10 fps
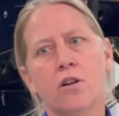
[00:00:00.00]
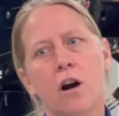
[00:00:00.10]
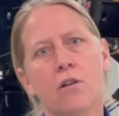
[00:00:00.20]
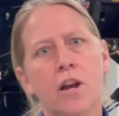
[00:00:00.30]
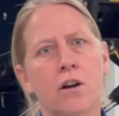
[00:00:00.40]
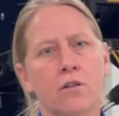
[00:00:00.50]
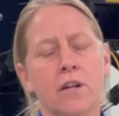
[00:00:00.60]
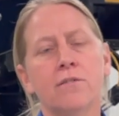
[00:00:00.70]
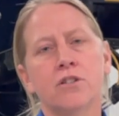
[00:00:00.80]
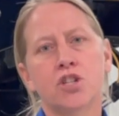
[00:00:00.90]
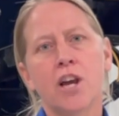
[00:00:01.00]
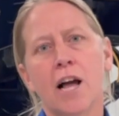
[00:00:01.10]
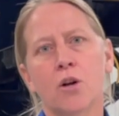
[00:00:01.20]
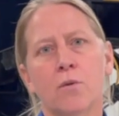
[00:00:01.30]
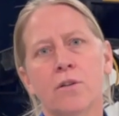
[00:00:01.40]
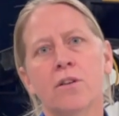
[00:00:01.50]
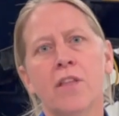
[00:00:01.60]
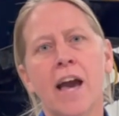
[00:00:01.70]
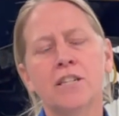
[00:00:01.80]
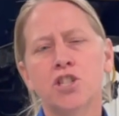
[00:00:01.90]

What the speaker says: I'll err even shallower than that,